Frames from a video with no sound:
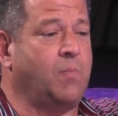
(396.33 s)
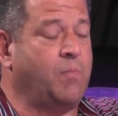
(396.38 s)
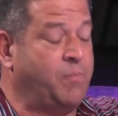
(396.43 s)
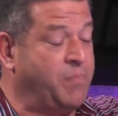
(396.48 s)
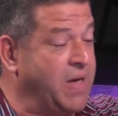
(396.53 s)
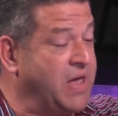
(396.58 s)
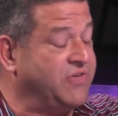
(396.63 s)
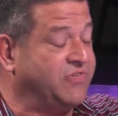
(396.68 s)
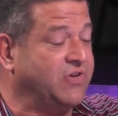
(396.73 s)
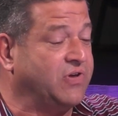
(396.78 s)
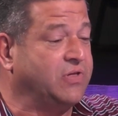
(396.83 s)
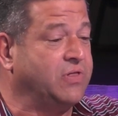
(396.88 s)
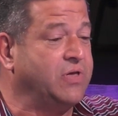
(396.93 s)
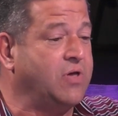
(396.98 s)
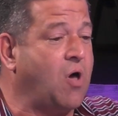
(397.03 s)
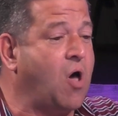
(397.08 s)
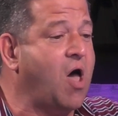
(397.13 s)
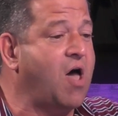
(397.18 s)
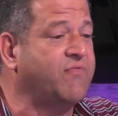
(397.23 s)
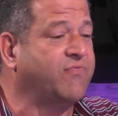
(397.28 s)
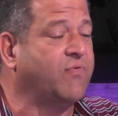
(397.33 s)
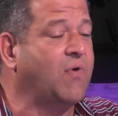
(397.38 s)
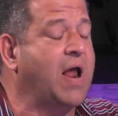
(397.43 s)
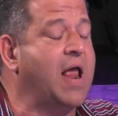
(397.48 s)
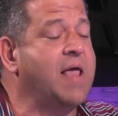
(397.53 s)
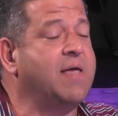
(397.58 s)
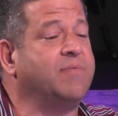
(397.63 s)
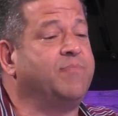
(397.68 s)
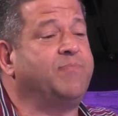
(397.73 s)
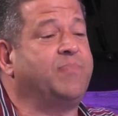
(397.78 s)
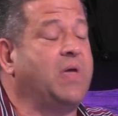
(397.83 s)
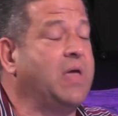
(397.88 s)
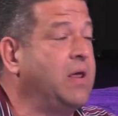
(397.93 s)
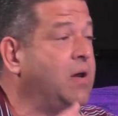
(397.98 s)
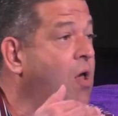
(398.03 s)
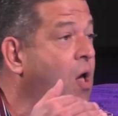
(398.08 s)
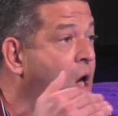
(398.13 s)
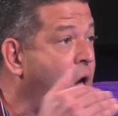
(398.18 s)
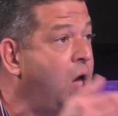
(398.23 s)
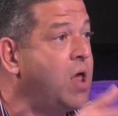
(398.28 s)
basically off-ramp and
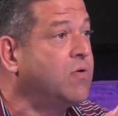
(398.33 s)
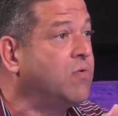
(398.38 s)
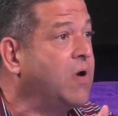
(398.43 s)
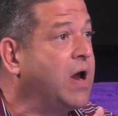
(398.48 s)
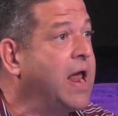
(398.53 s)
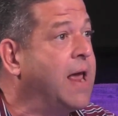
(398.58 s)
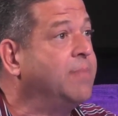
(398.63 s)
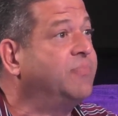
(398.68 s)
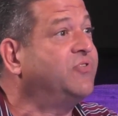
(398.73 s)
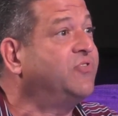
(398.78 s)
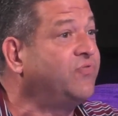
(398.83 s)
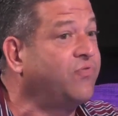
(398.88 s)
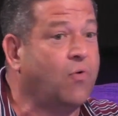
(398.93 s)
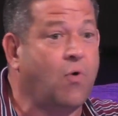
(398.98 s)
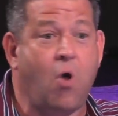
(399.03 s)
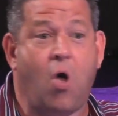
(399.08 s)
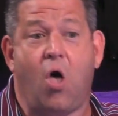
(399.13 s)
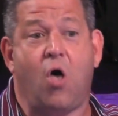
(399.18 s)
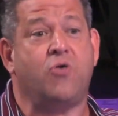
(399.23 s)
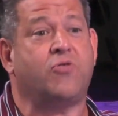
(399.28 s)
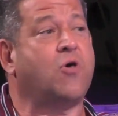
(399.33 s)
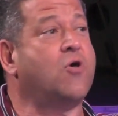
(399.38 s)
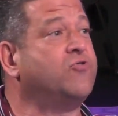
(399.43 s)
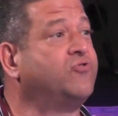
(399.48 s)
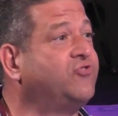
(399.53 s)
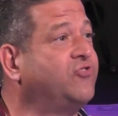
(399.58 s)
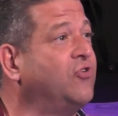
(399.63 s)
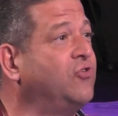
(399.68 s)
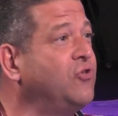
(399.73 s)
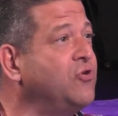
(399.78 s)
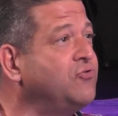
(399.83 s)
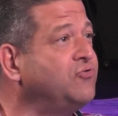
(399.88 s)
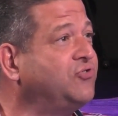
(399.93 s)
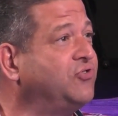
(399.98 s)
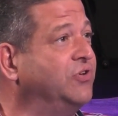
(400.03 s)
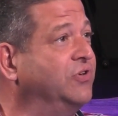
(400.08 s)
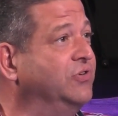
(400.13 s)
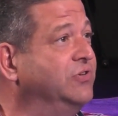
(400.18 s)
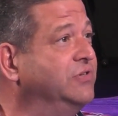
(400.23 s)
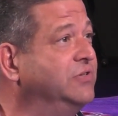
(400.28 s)
on-ramps for all those
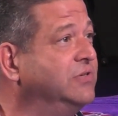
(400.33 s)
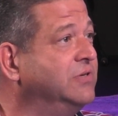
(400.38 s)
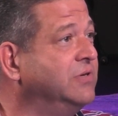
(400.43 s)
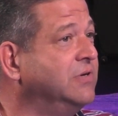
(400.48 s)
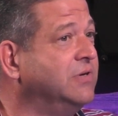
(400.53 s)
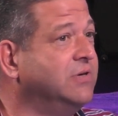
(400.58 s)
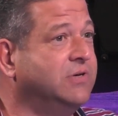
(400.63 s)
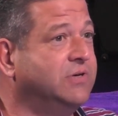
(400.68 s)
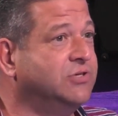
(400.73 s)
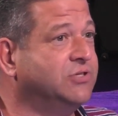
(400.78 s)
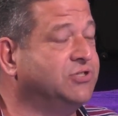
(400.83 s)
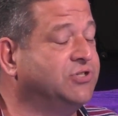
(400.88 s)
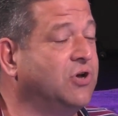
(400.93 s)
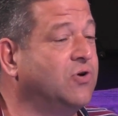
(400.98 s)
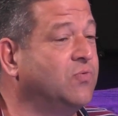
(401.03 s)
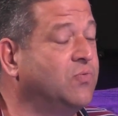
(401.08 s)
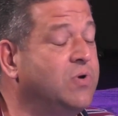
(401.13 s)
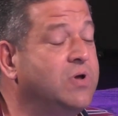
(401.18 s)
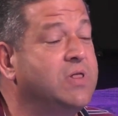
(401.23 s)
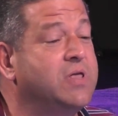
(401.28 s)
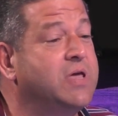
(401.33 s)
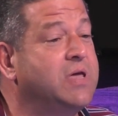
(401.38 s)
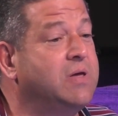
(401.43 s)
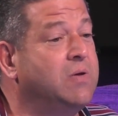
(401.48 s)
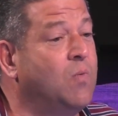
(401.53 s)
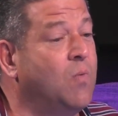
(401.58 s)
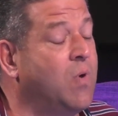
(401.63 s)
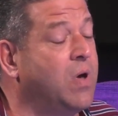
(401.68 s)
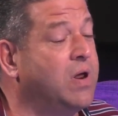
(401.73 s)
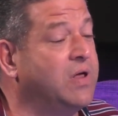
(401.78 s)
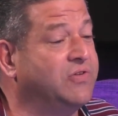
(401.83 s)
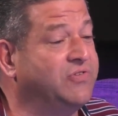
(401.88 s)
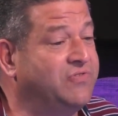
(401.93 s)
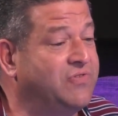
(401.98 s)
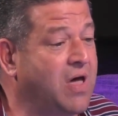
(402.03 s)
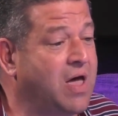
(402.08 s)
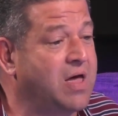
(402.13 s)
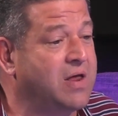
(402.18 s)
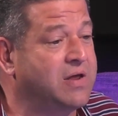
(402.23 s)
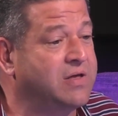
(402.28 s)
solutions. So really what it's
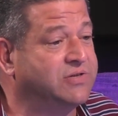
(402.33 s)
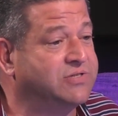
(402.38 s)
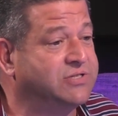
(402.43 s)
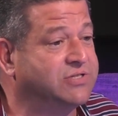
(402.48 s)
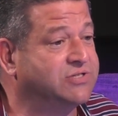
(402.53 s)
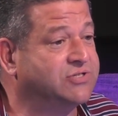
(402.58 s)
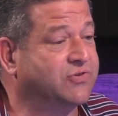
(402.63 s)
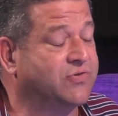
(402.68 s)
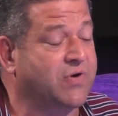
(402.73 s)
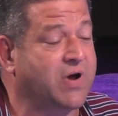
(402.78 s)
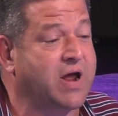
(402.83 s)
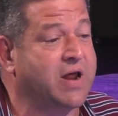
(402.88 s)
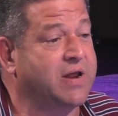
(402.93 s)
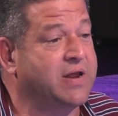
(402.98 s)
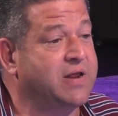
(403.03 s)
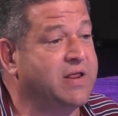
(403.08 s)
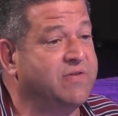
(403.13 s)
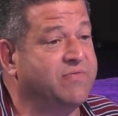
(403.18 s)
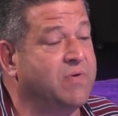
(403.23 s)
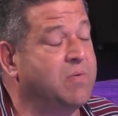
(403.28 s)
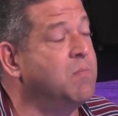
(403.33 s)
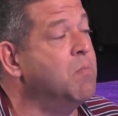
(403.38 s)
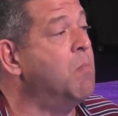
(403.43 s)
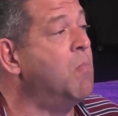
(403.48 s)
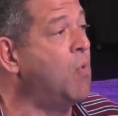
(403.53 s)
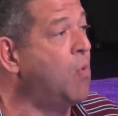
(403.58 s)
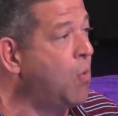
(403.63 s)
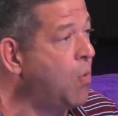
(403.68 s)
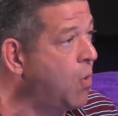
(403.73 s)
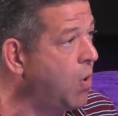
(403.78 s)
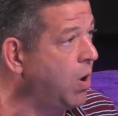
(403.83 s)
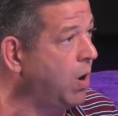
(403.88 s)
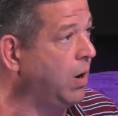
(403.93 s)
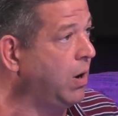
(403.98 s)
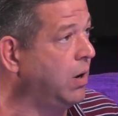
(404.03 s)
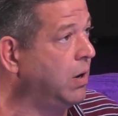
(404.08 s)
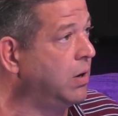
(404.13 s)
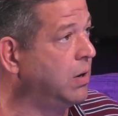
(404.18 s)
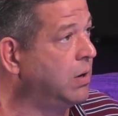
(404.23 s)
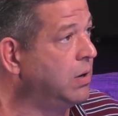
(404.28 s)
done is it's created even
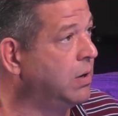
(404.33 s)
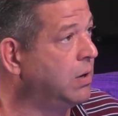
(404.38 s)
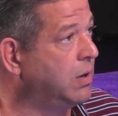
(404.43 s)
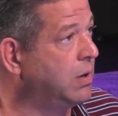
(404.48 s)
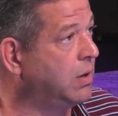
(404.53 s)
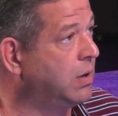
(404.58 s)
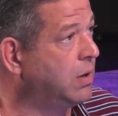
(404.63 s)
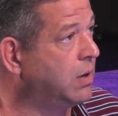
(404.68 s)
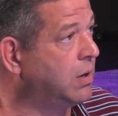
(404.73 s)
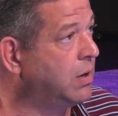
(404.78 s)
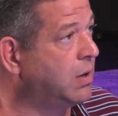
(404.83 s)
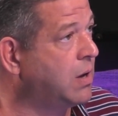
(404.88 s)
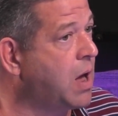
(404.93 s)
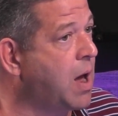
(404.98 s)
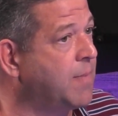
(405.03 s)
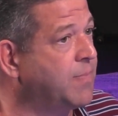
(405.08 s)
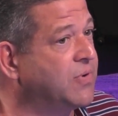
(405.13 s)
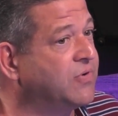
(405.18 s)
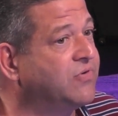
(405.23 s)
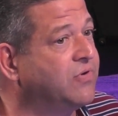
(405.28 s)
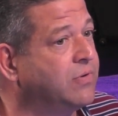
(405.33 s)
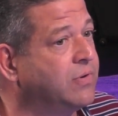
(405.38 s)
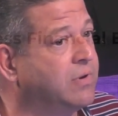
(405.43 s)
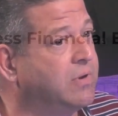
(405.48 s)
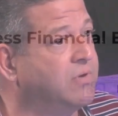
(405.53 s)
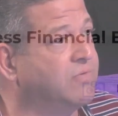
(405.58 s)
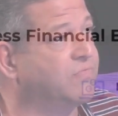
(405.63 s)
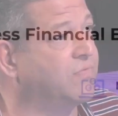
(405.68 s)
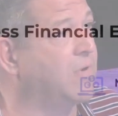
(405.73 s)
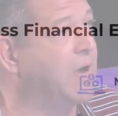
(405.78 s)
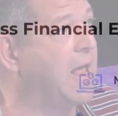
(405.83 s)
more opportunity for